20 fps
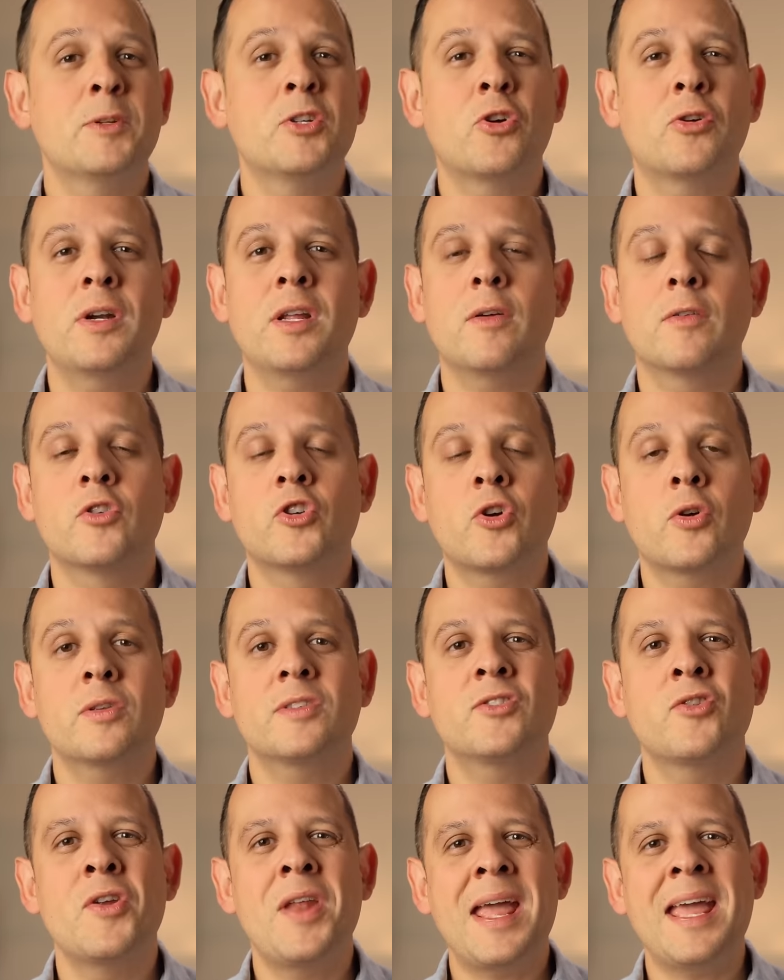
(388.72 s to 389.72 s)
majority of
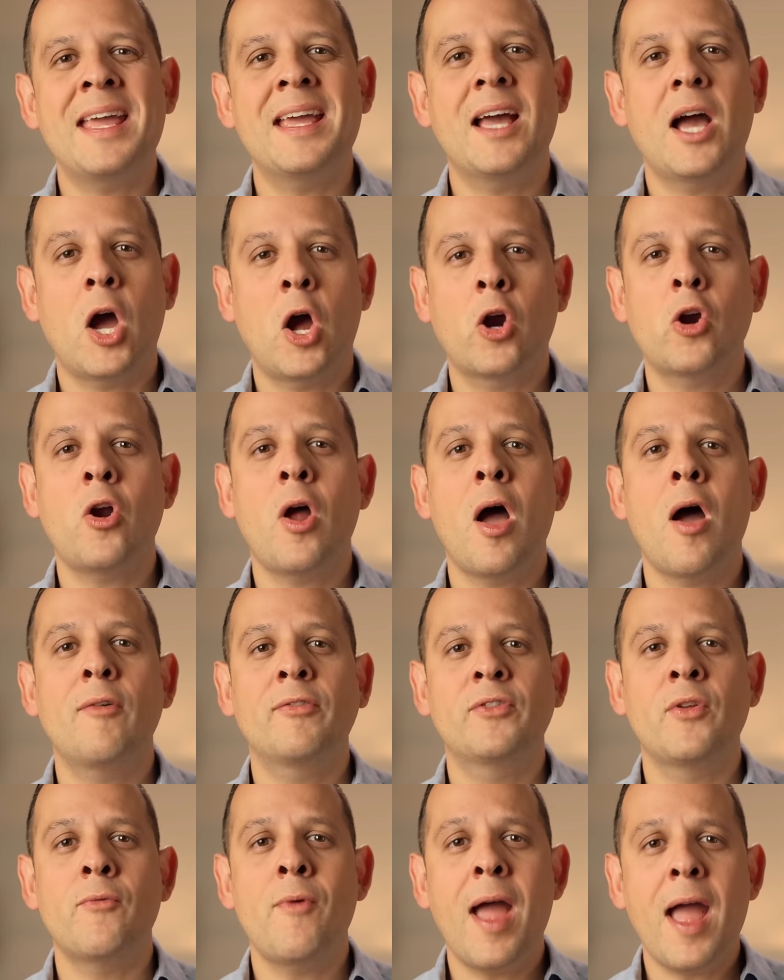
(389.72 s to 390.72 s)
shirts today are
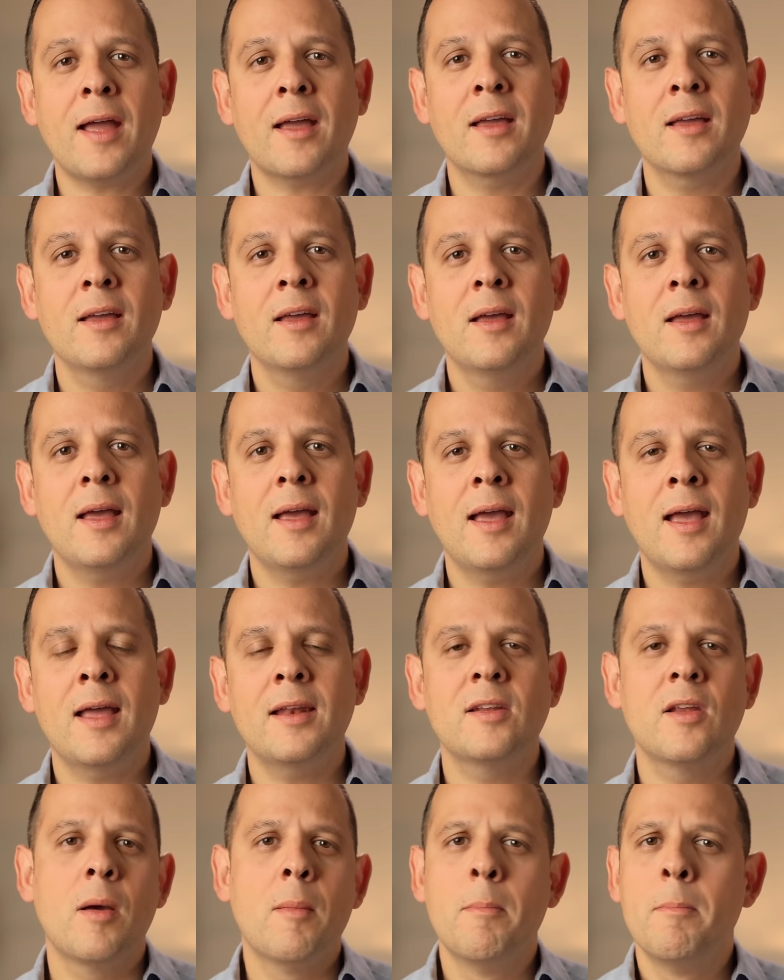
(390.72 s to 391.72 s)
off the rack,
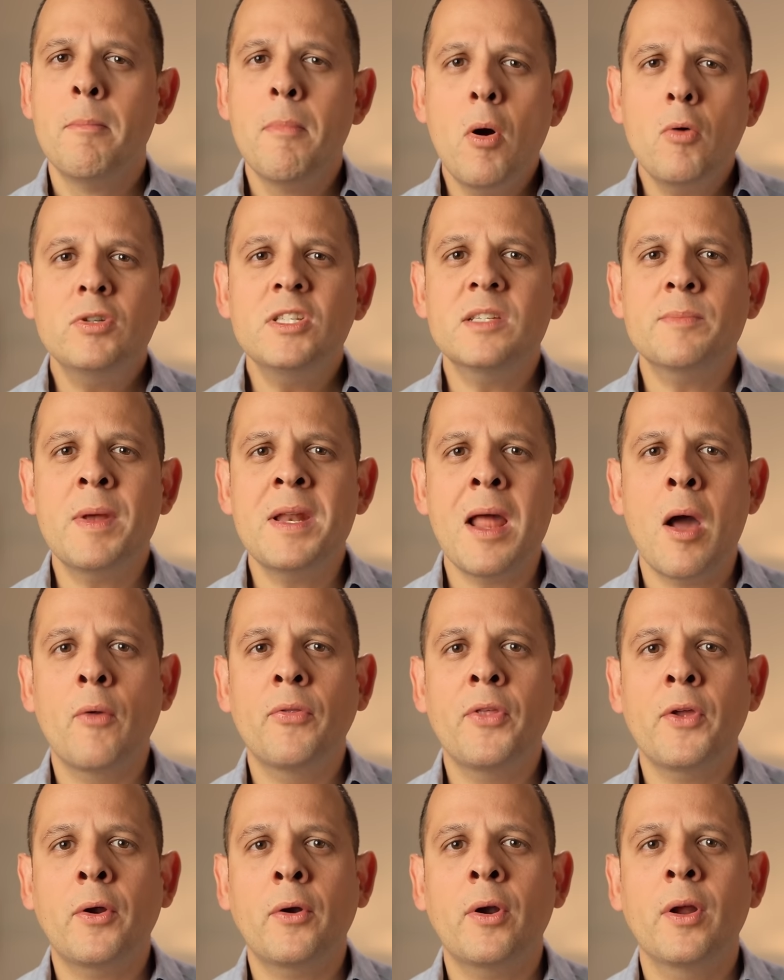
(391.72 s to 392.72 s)
and most men out
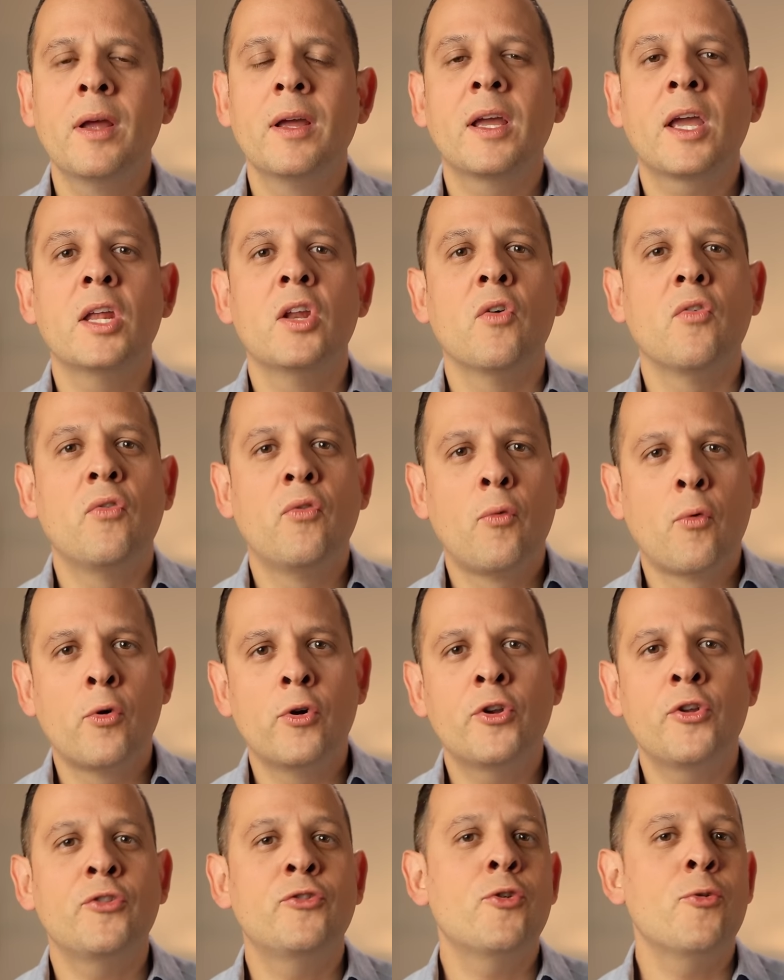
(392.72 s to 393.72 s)
there can
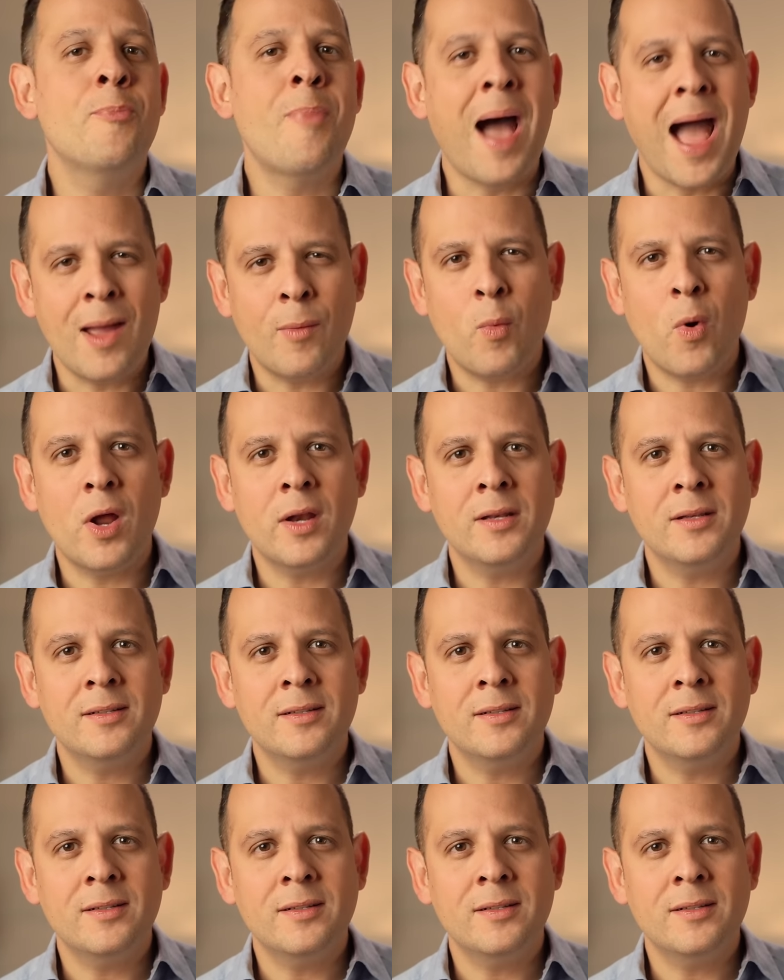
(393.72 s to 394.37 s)
afford to buy one.